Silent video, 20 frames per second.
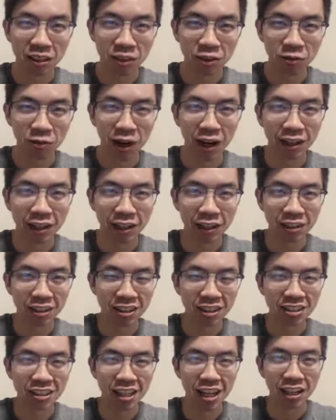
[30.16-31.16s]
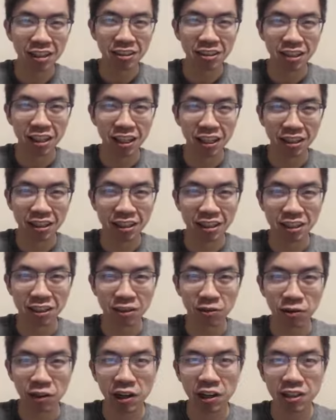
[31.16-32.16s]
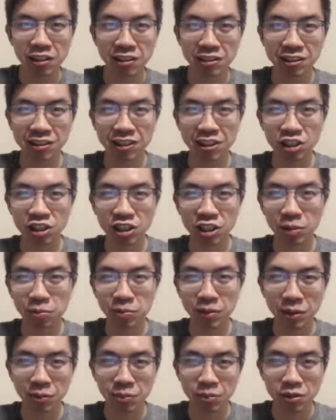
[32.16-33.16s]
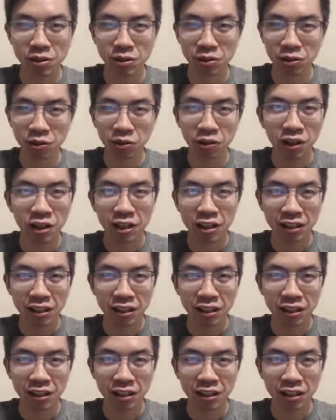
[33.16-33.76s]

riding out of the saddle that the gradient is going to jump up to